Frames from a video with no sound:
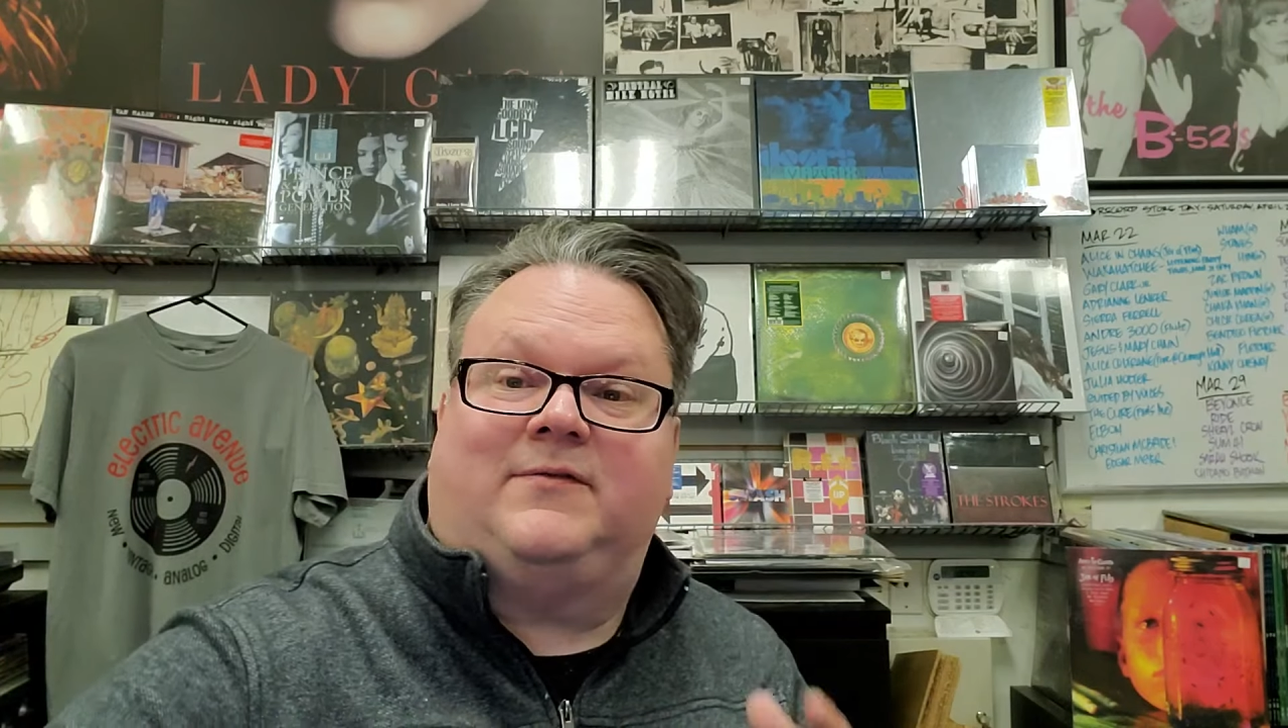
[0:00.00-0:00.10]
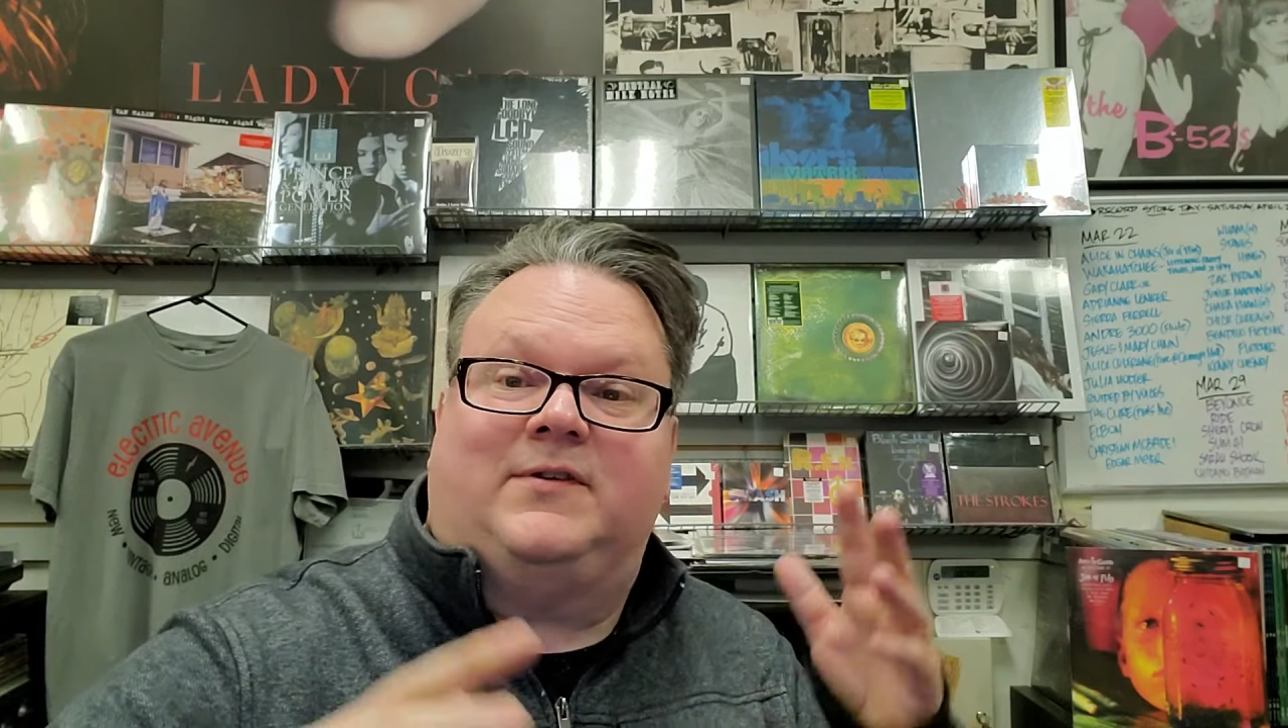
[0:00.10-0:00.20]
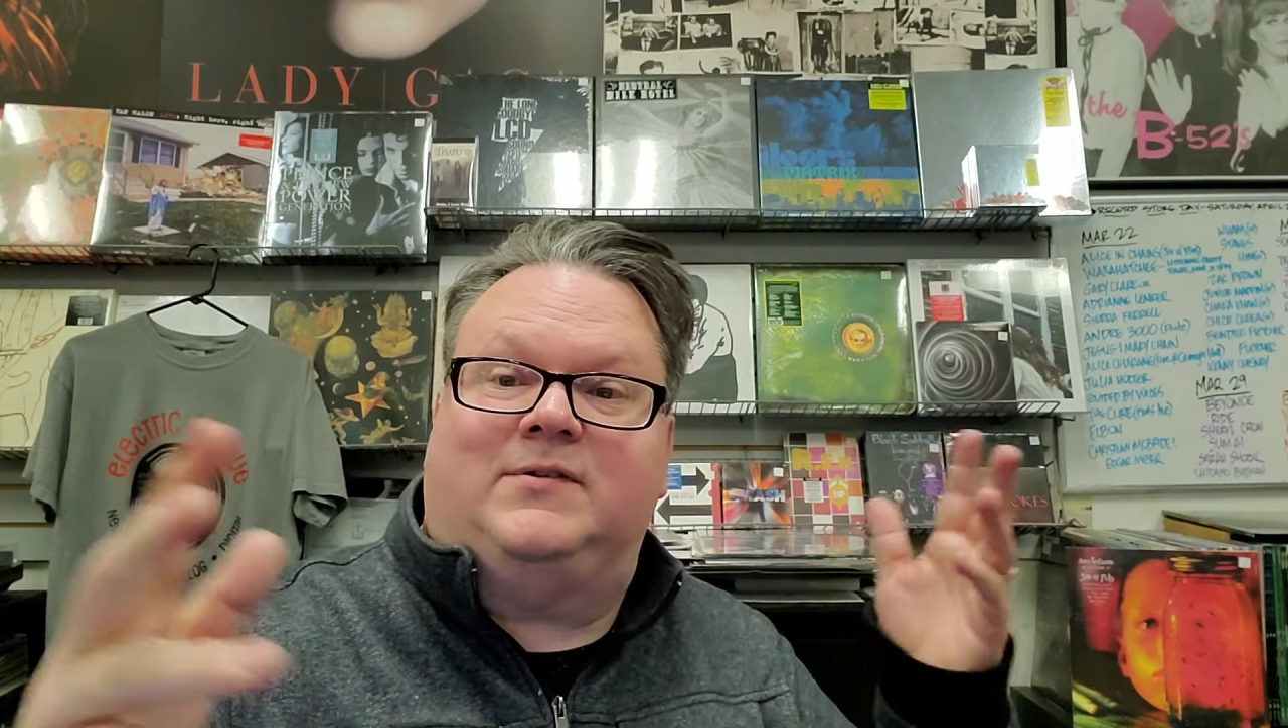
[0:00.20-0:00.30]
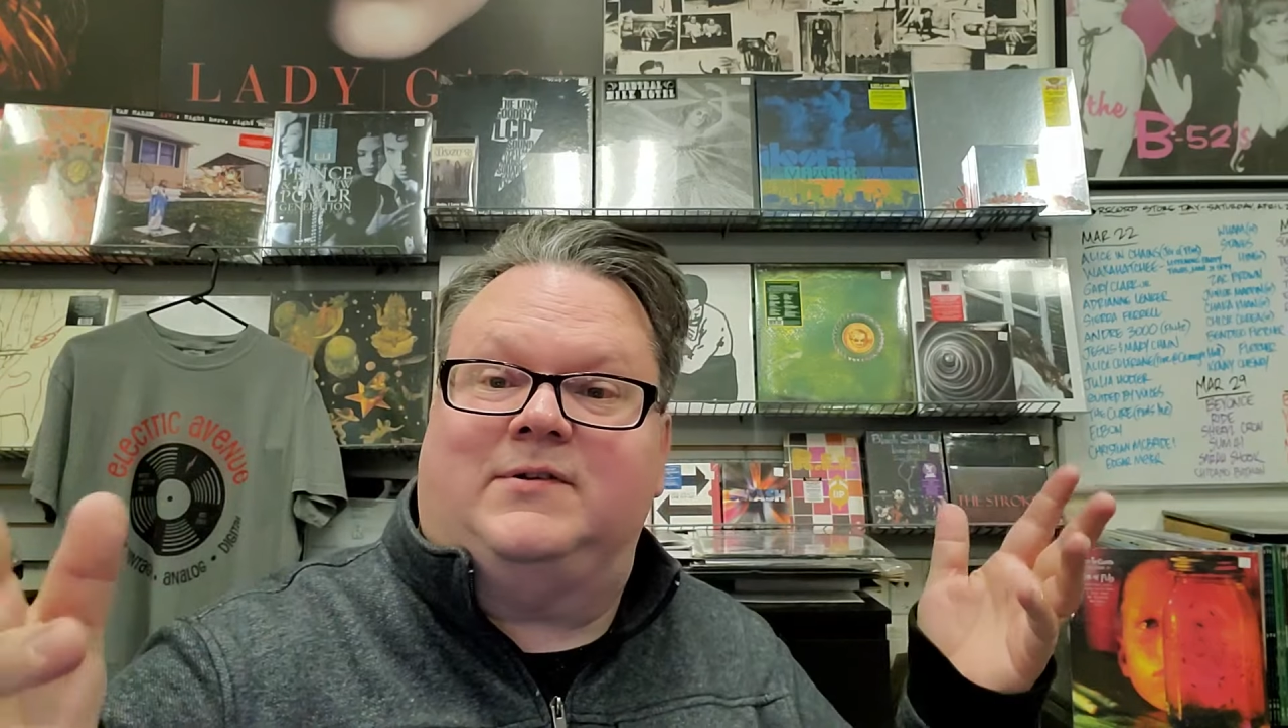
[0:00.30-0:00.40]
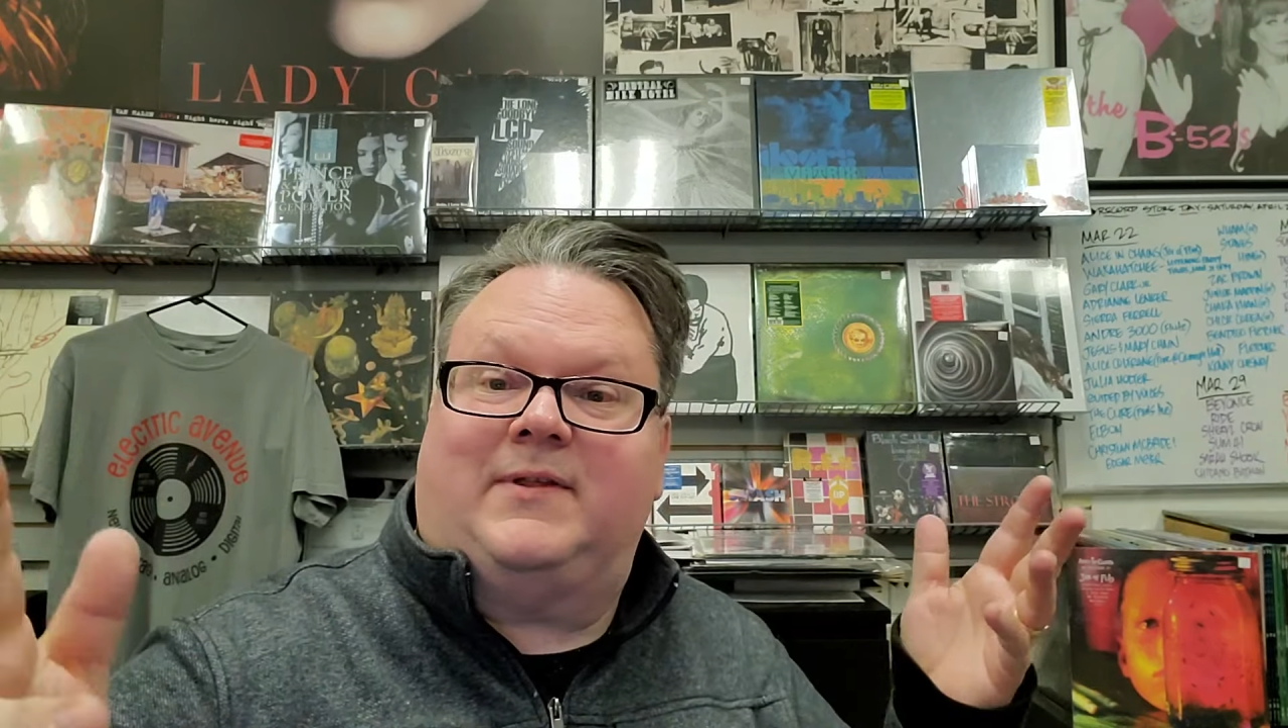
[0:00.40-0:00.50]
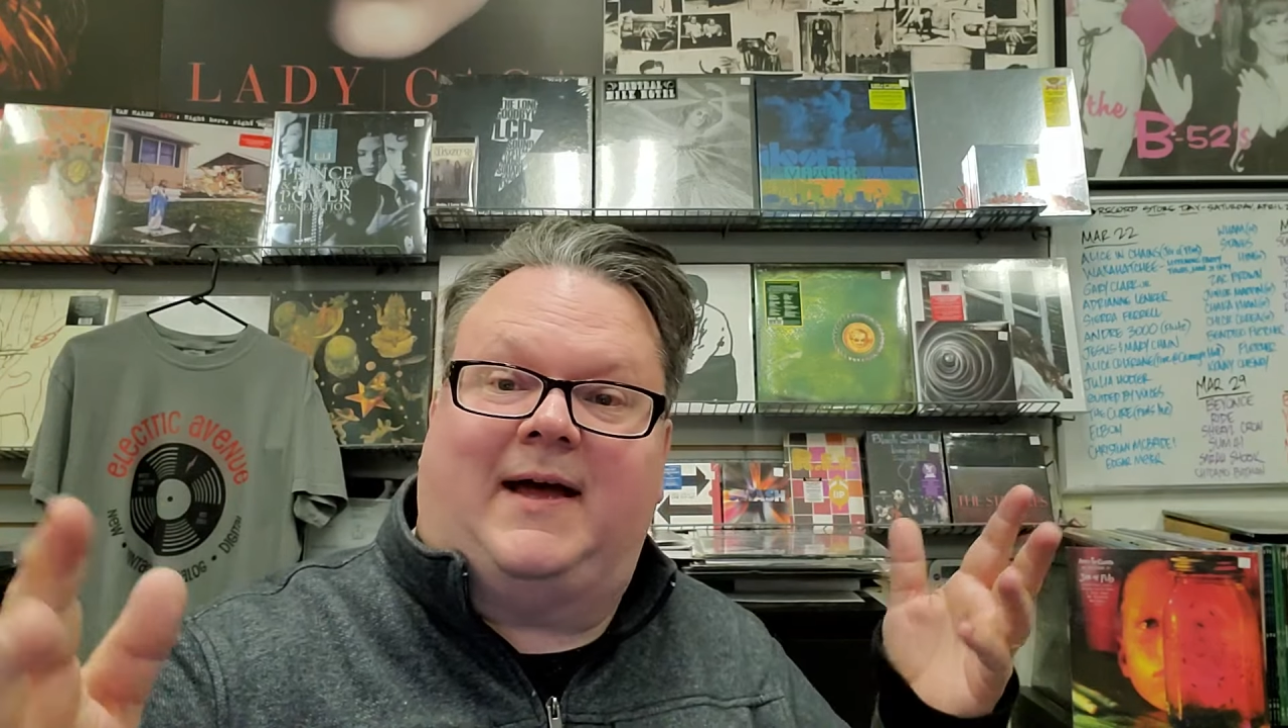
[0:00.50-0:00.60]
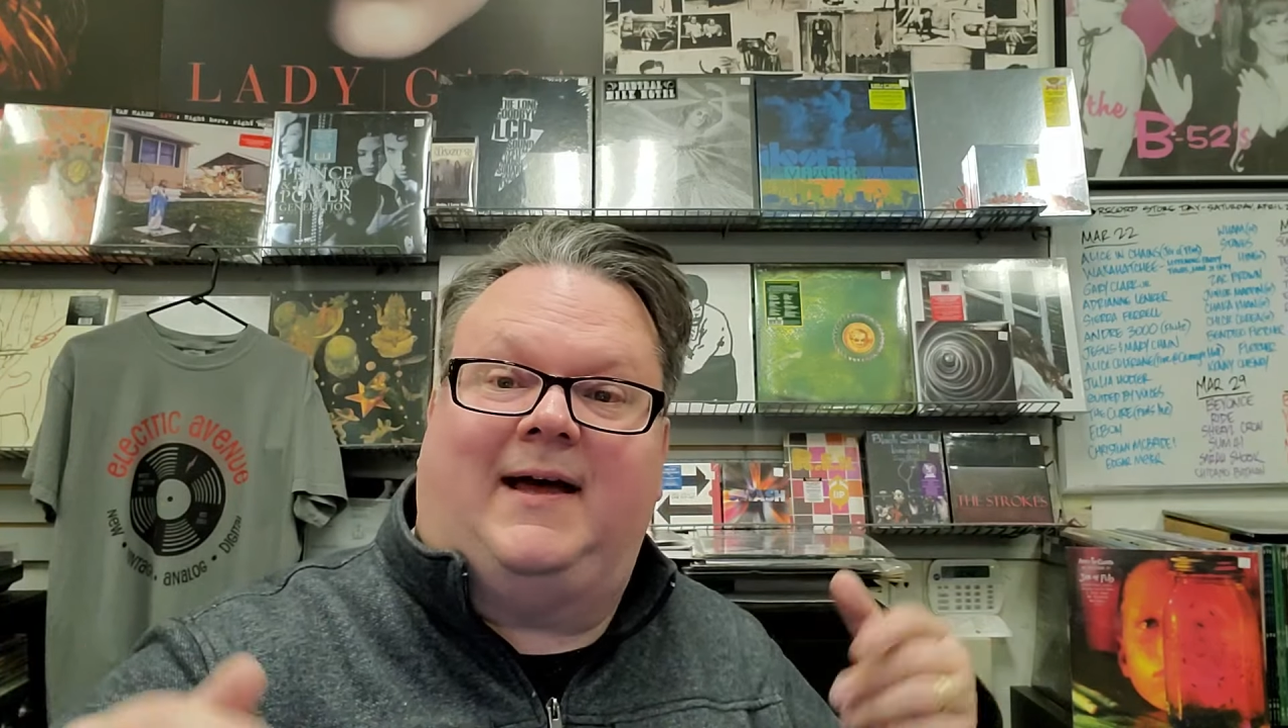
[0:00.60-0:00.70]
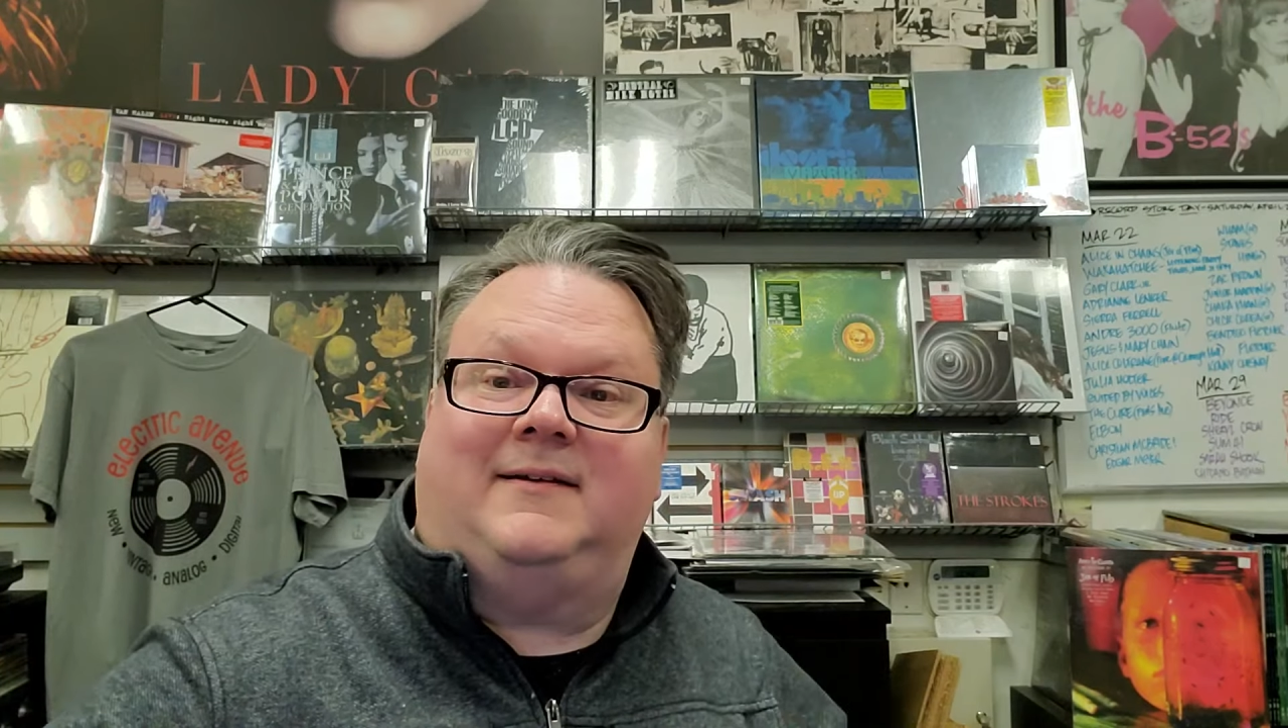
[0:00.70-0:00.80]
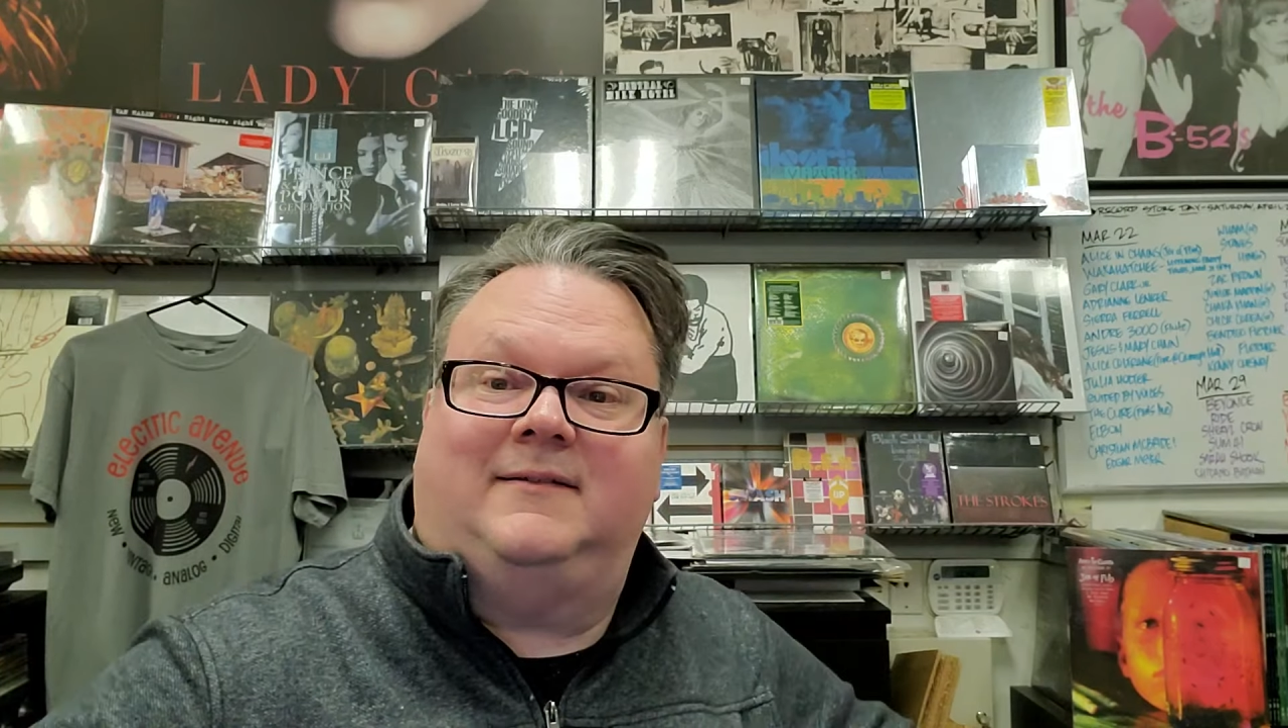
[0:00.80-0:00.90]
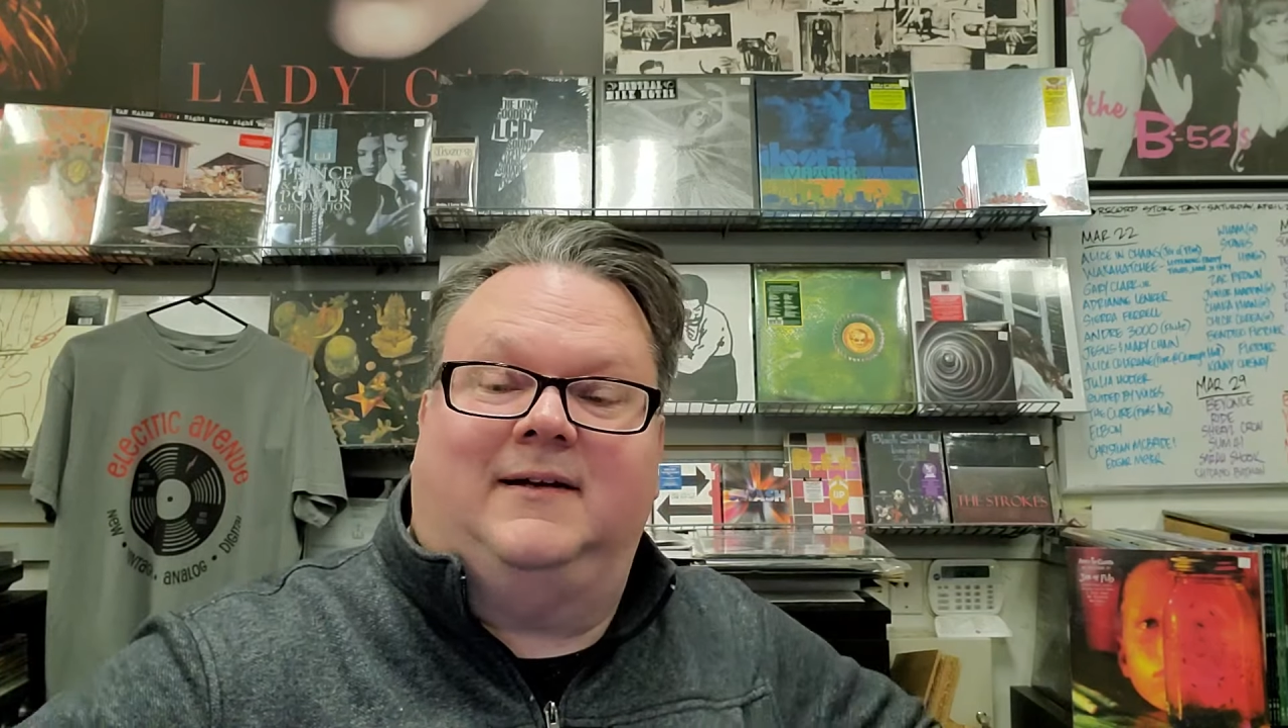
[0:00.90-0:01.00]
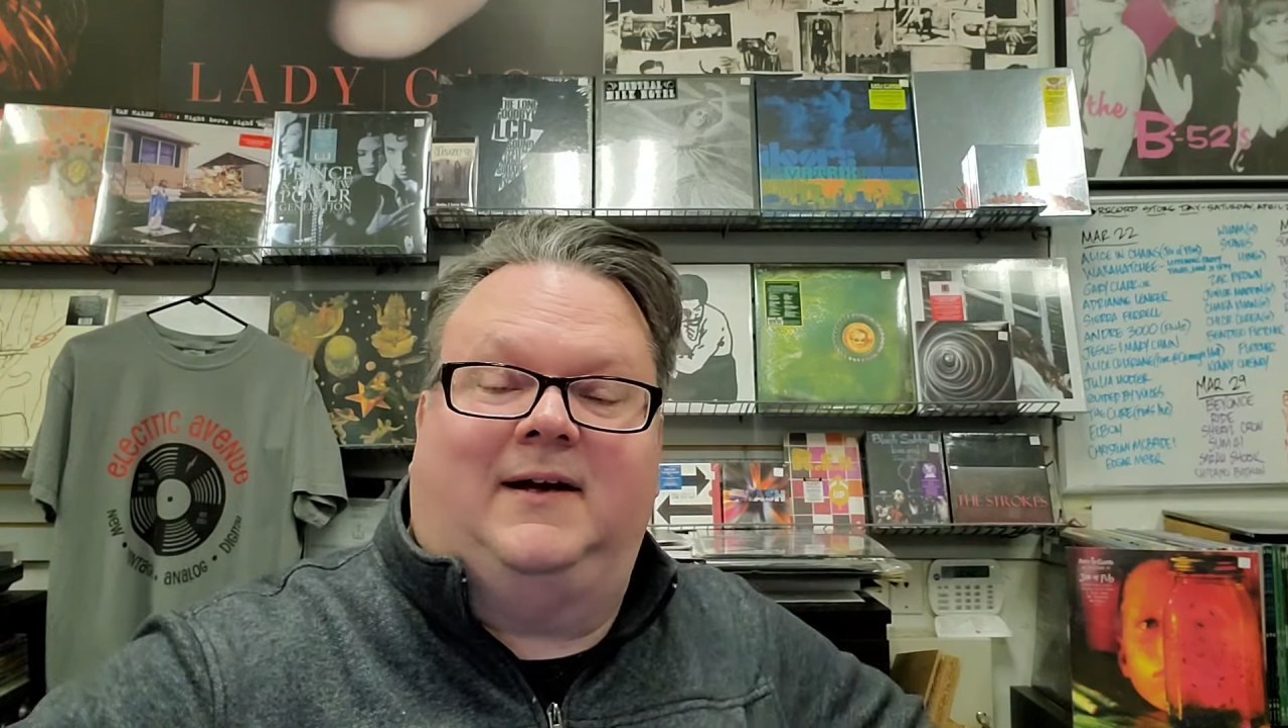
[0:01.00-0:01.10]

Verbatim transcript: if you do that.